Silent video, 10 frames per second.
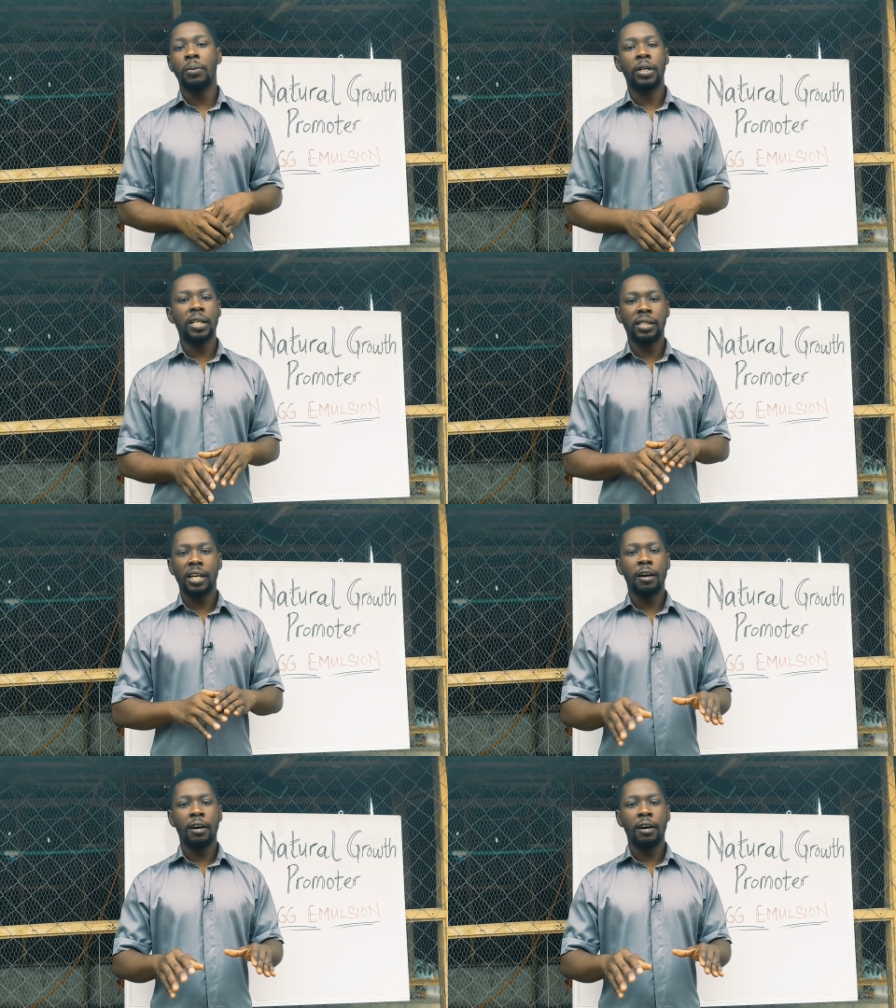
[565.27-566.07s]
but that's the
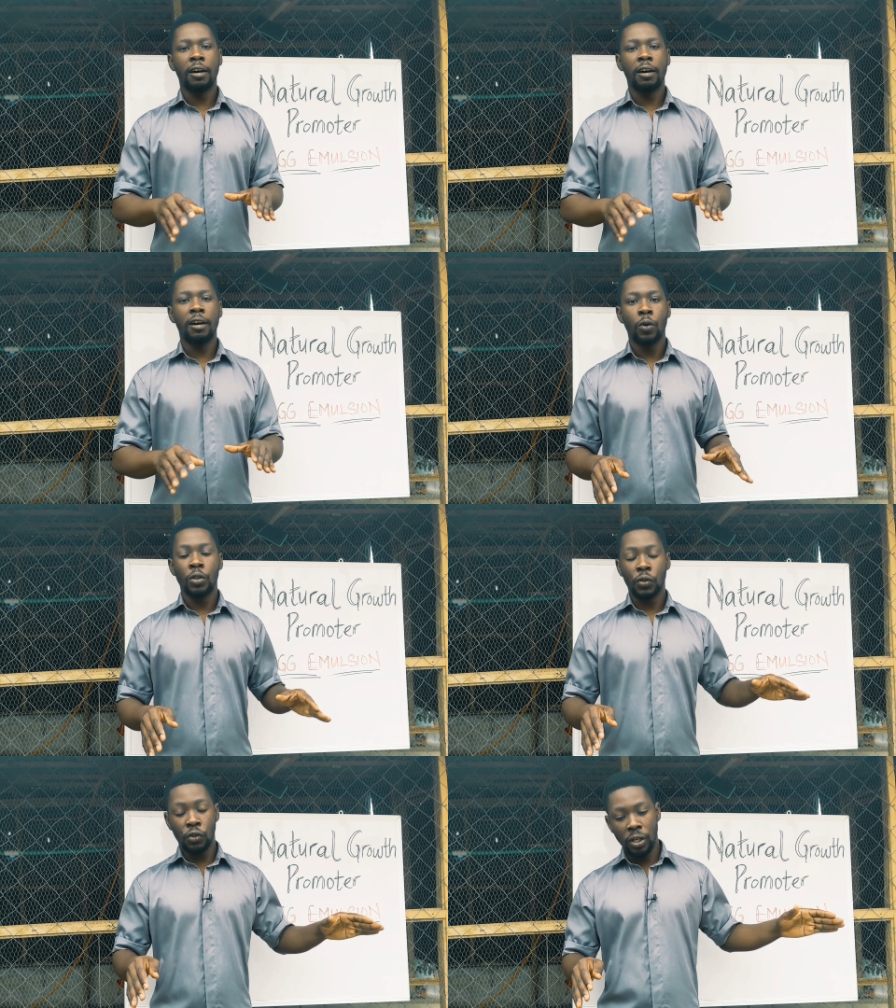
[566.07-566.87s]
average.
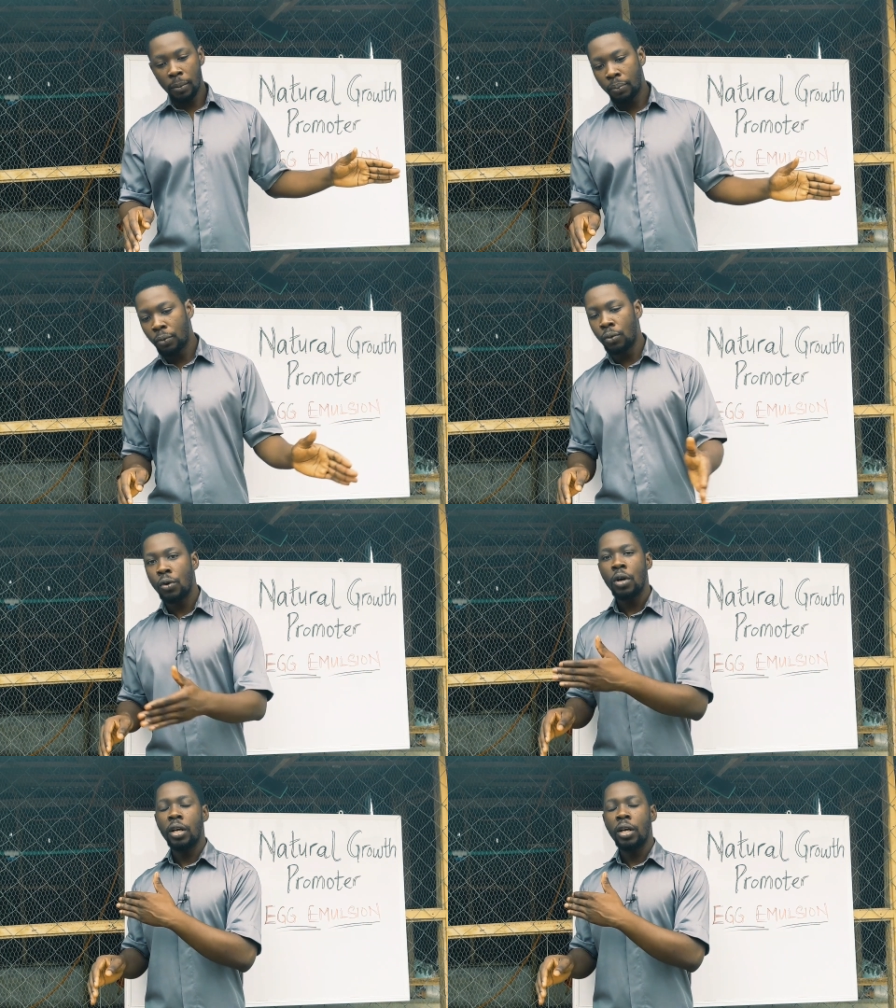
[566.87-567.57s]
When you sample